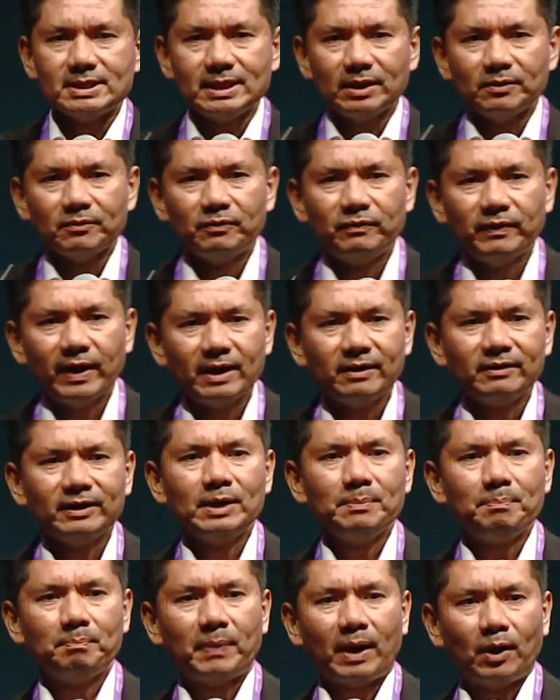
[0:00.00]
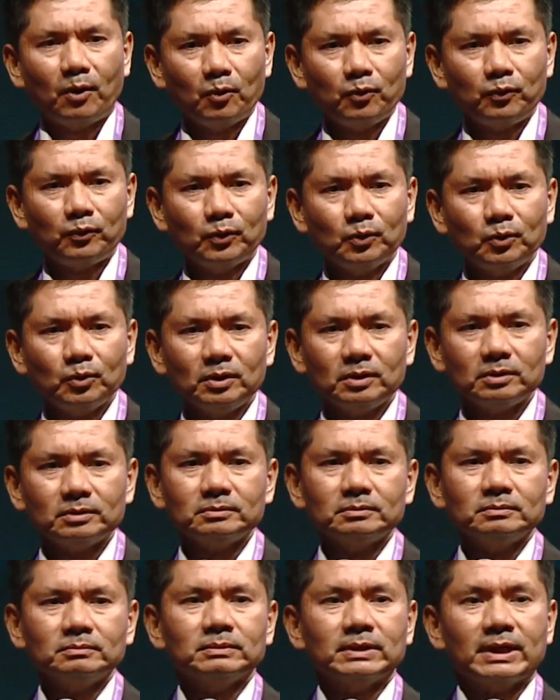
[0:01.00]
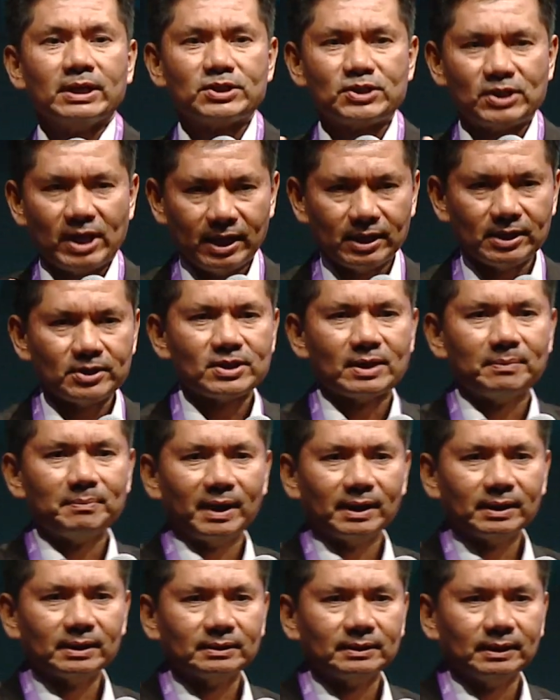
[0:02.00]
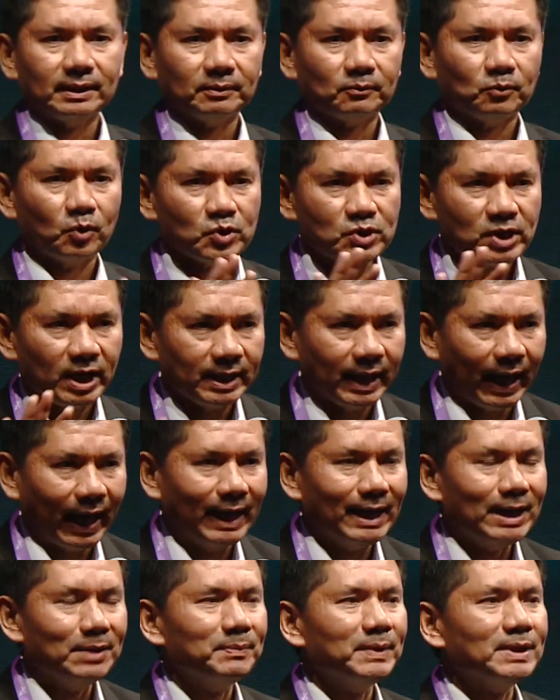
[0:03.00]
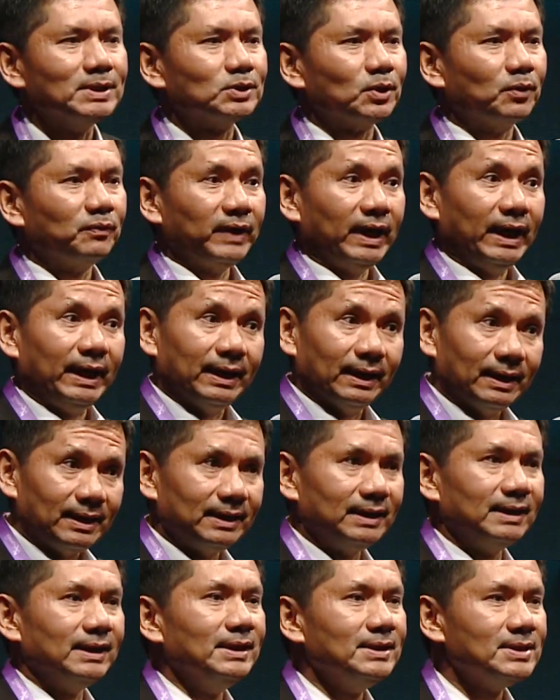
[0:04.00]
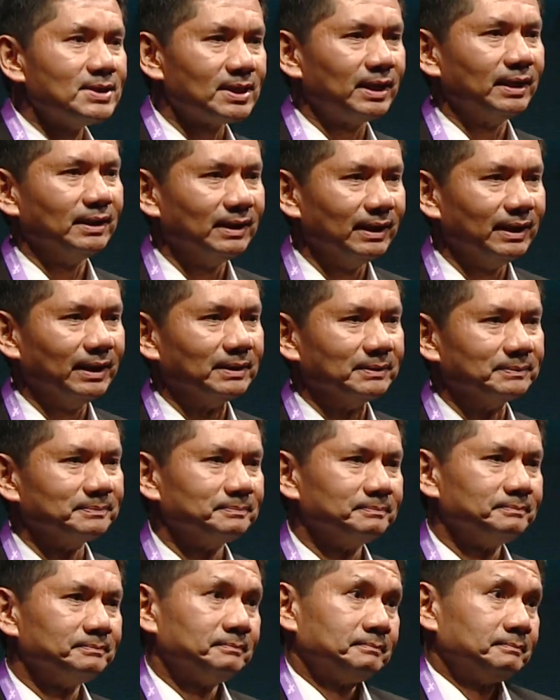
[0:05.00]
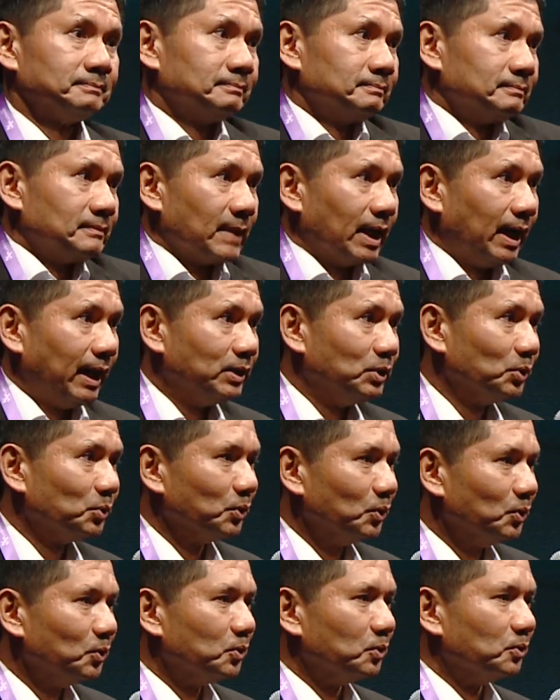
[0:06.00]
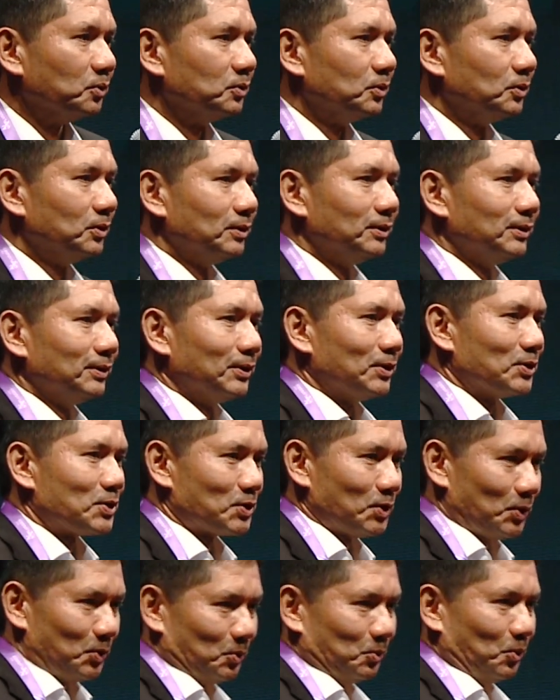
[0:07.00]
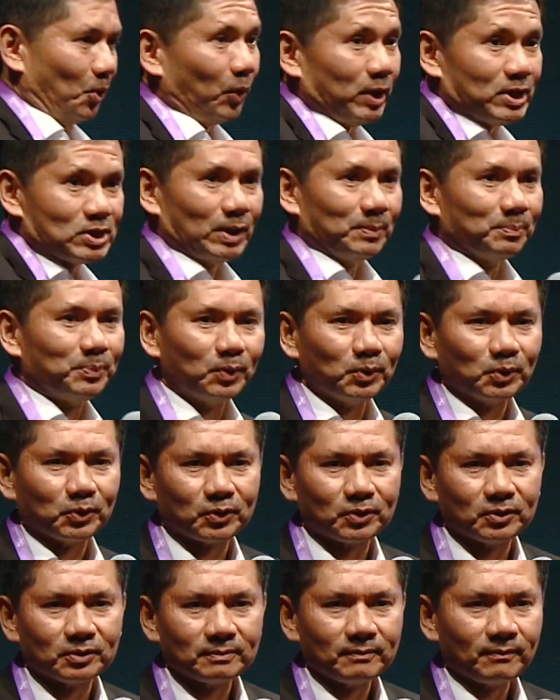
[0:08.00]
it very powerful sales and marketing? Was there an element of AI inside there? I don't know. So, or is it both?